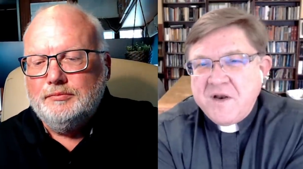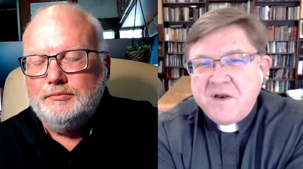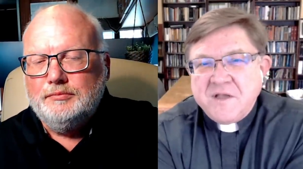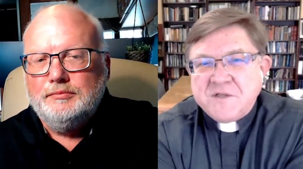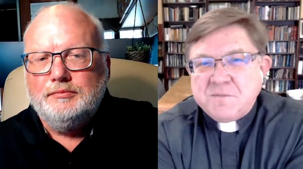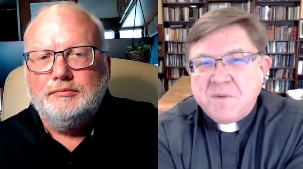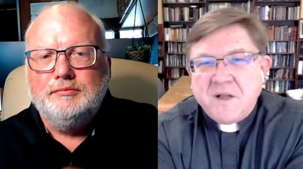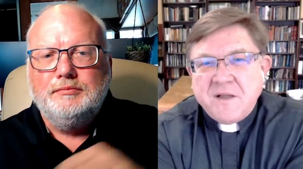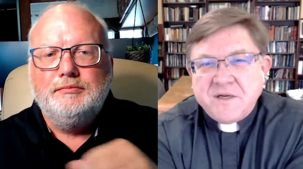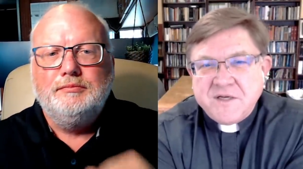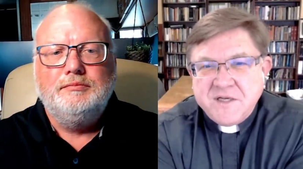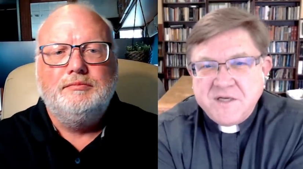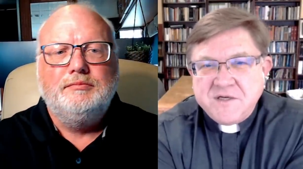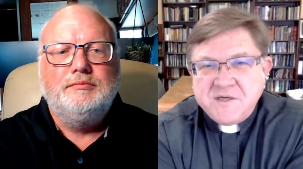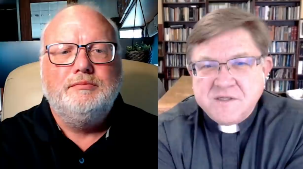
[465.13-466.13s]

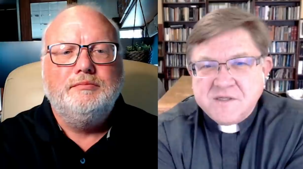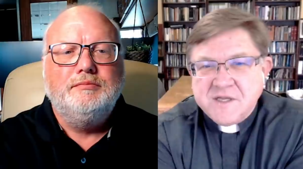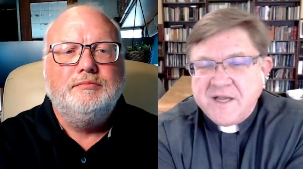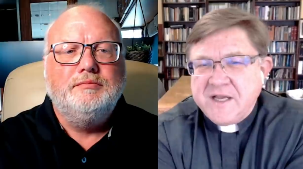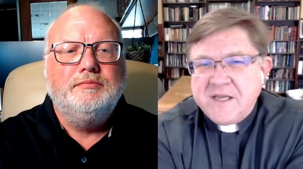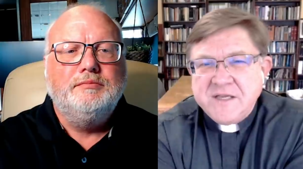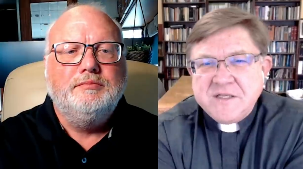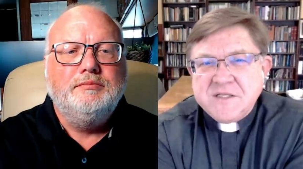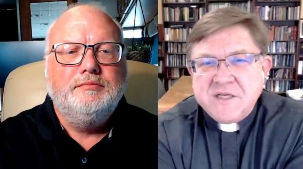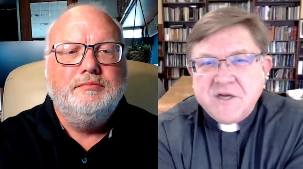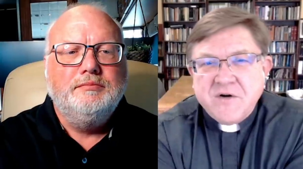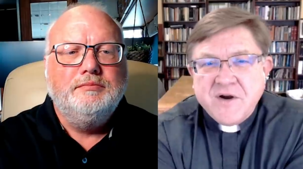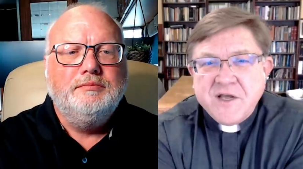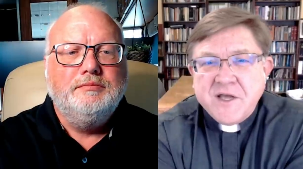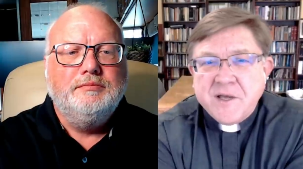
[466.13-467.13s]
Speaker 1: politicians like Lindsey
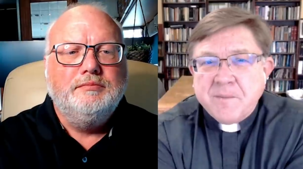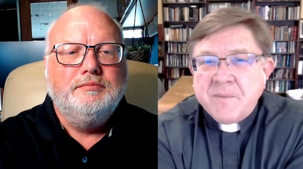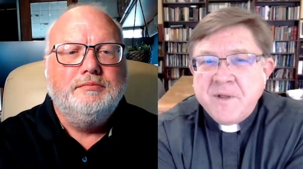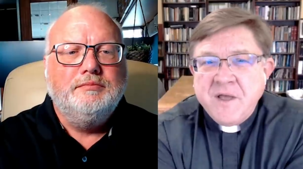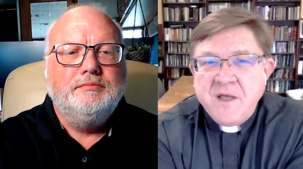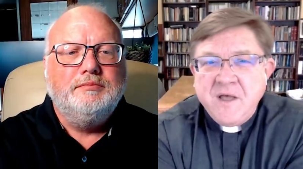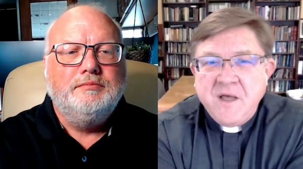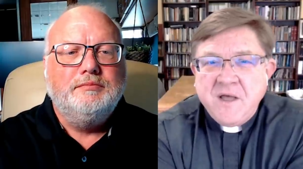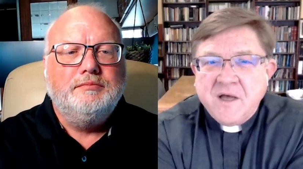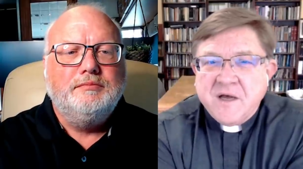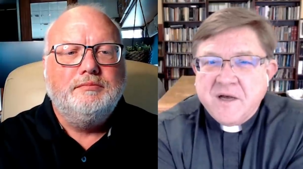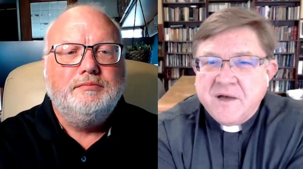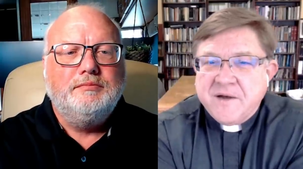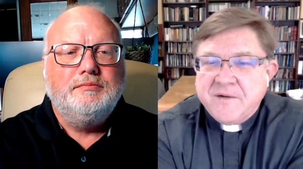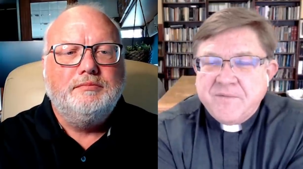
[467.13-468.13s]
Graham,
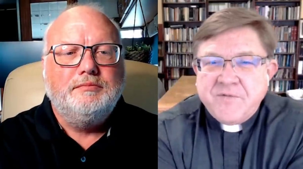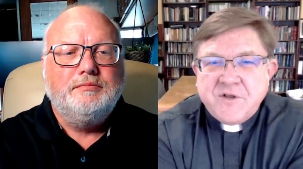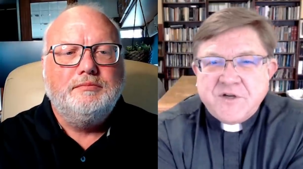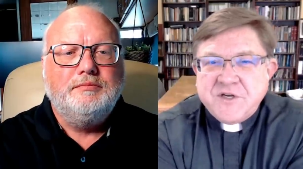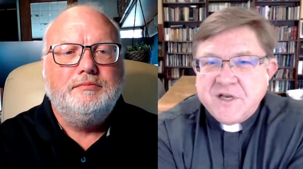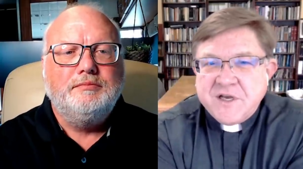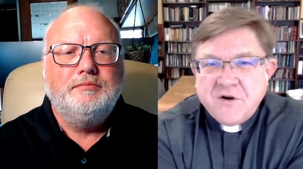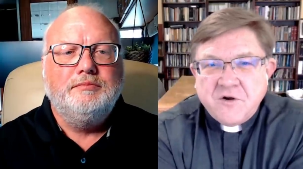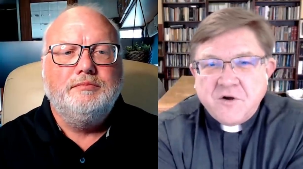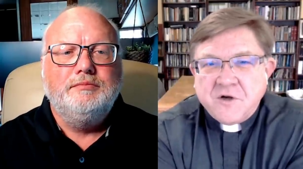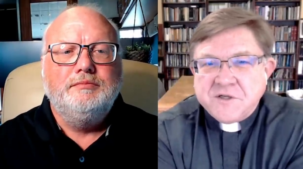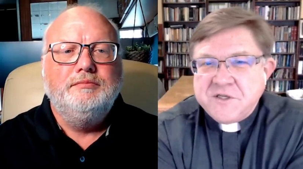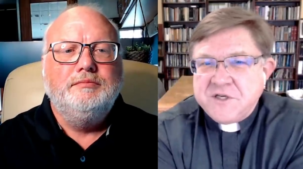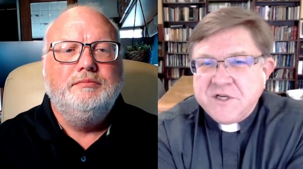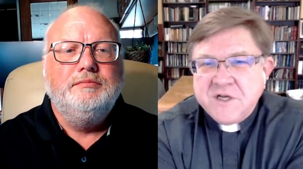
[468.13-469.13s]
the chicken
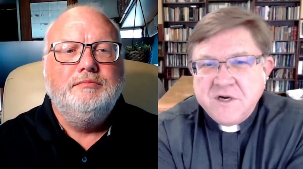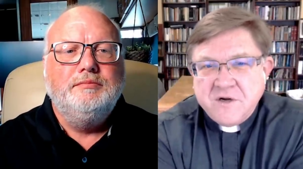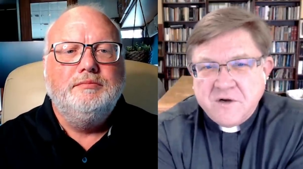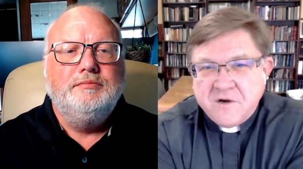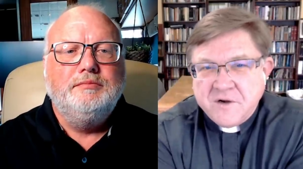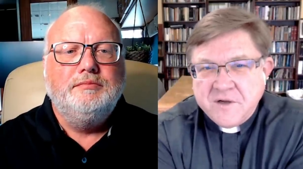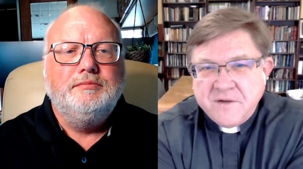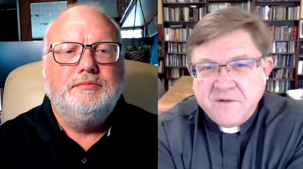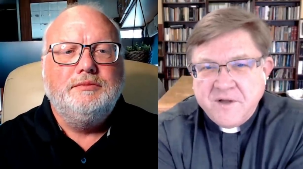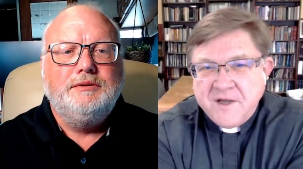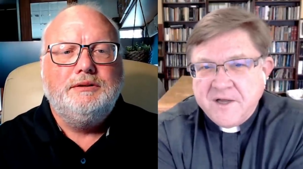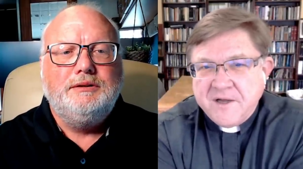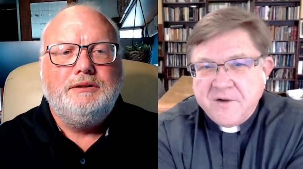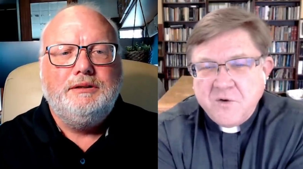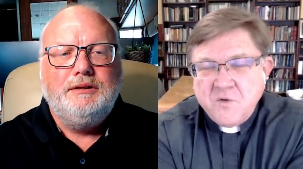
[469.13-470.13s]
hawk,
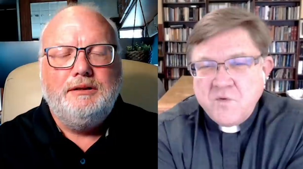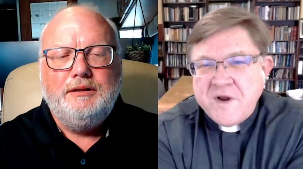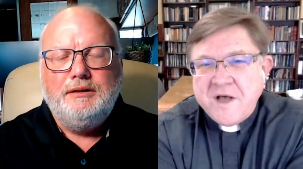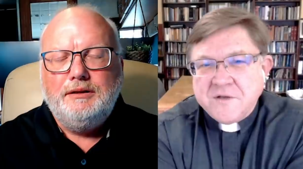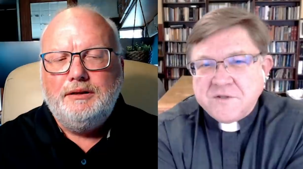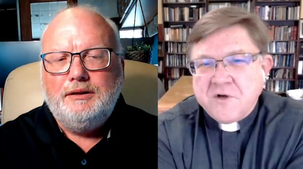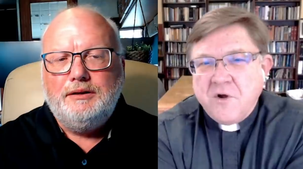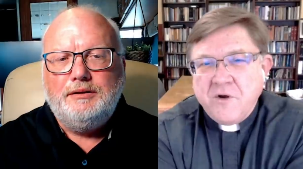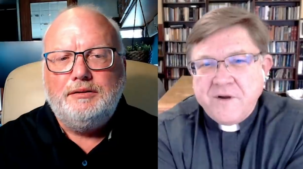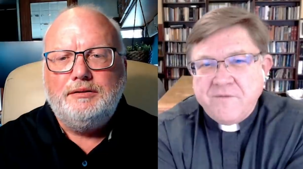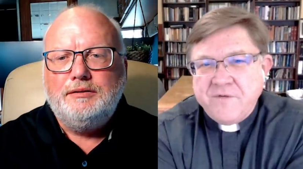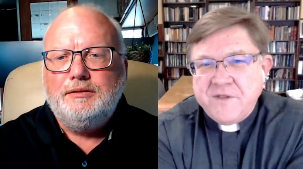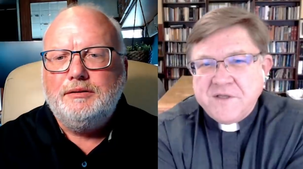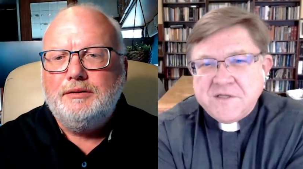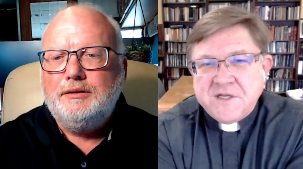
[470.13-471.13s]
who now is calling for the
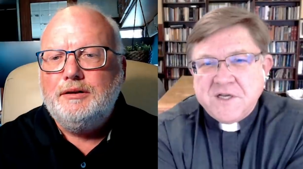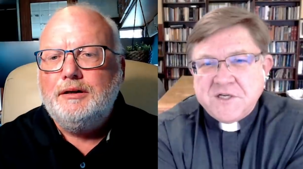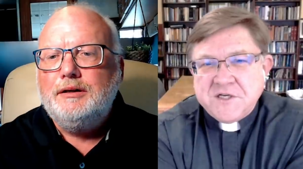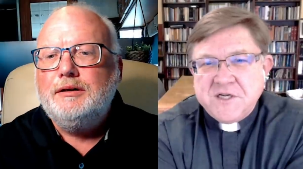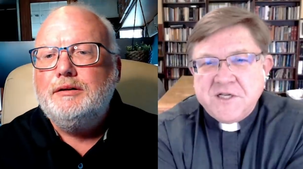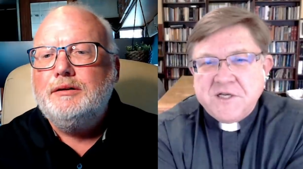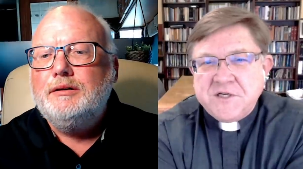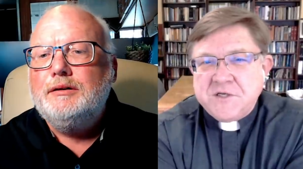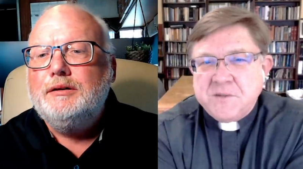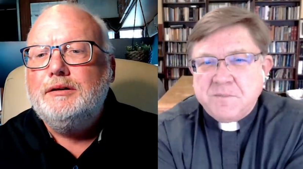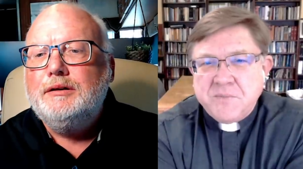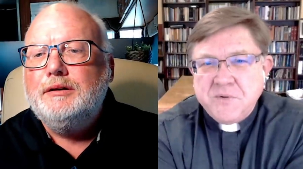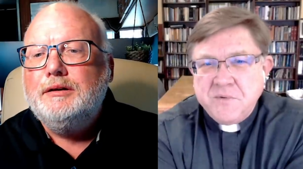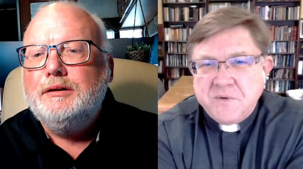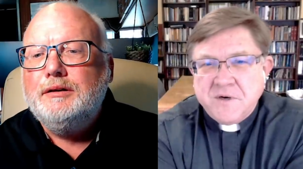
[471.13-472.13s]
assassination of
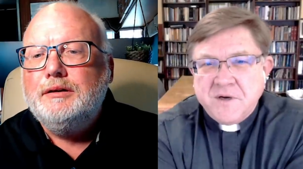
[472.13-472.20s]
Putin.